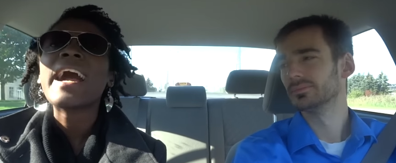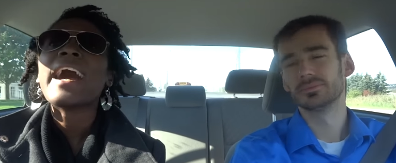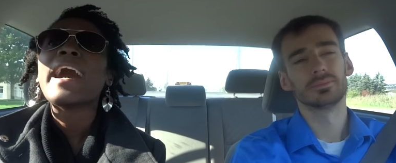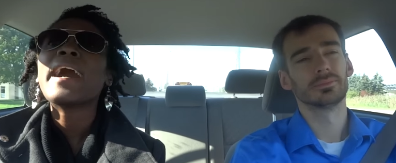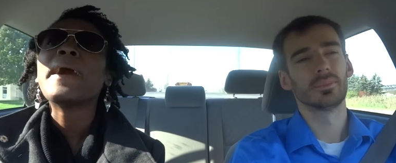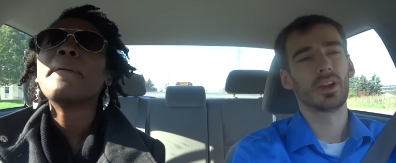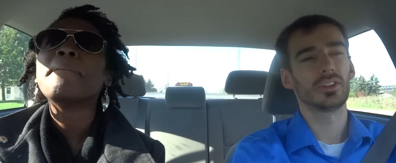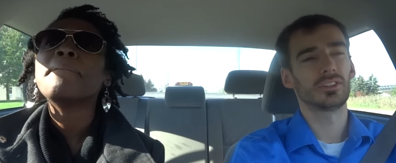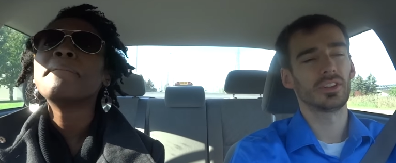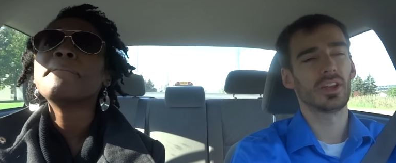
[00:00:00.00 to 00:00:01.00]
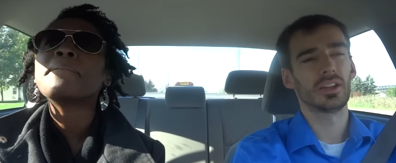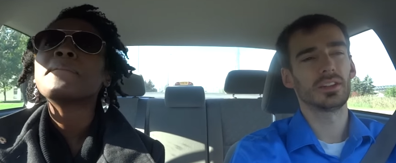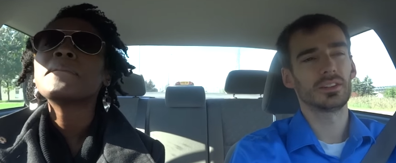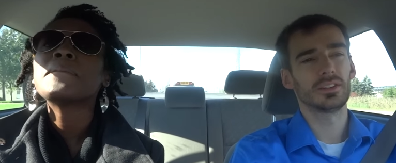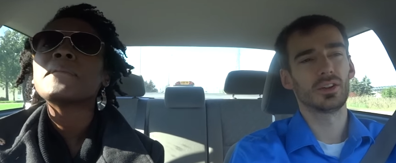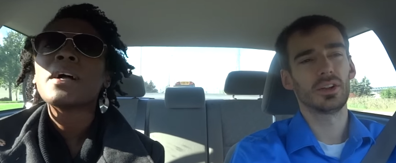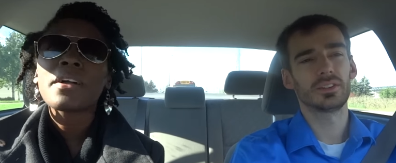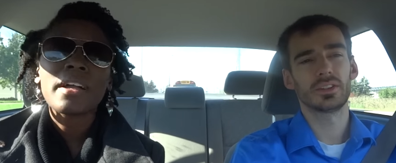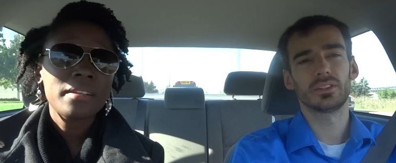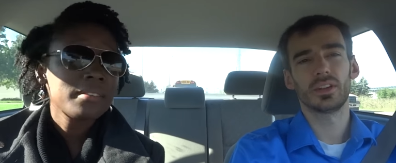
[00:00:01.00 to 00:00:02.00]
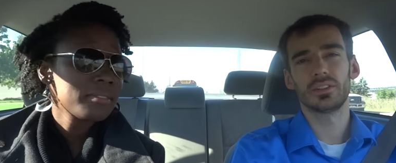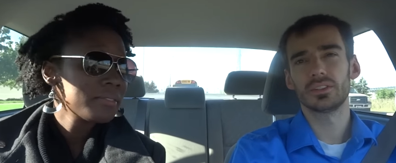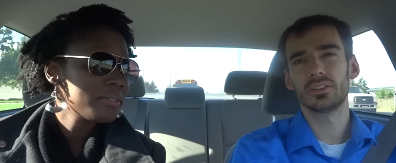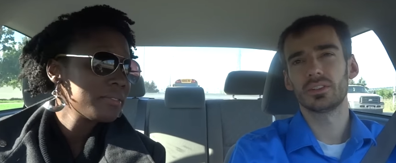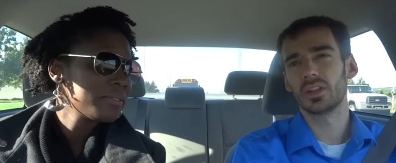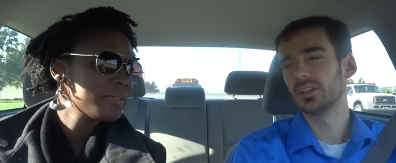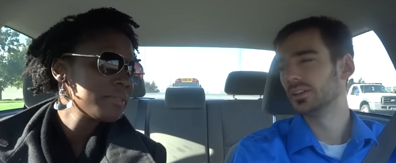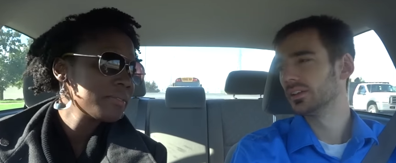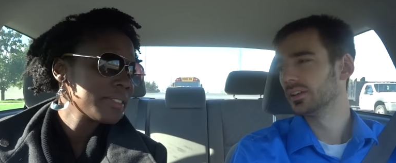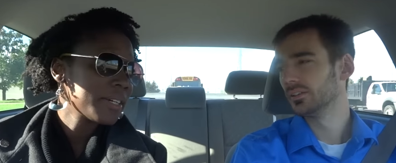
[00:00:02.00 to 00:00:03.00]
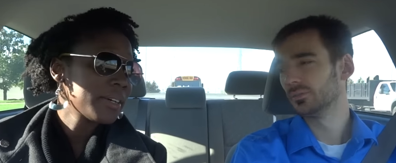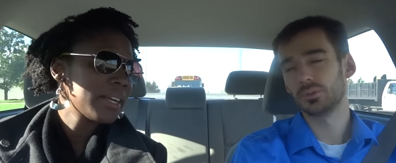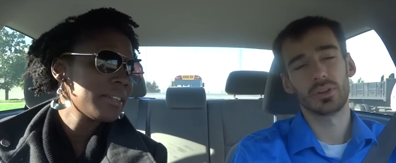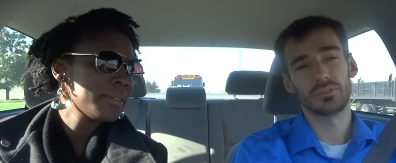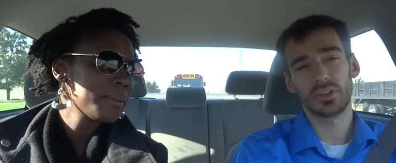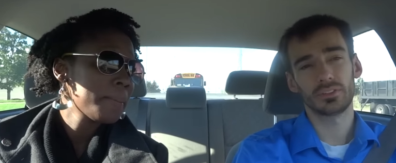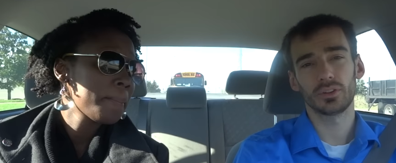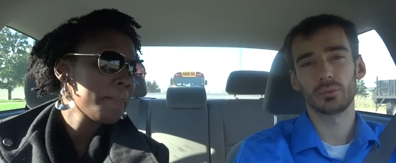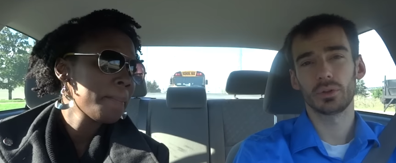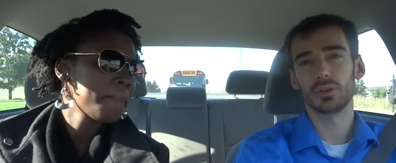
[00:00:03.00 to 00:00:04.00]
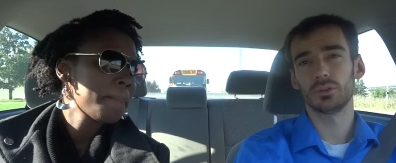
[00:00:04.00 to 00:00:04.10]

Speaker 1: Um, Honestly, I you know, I okay. think I think you can. If, we, if that's all you want to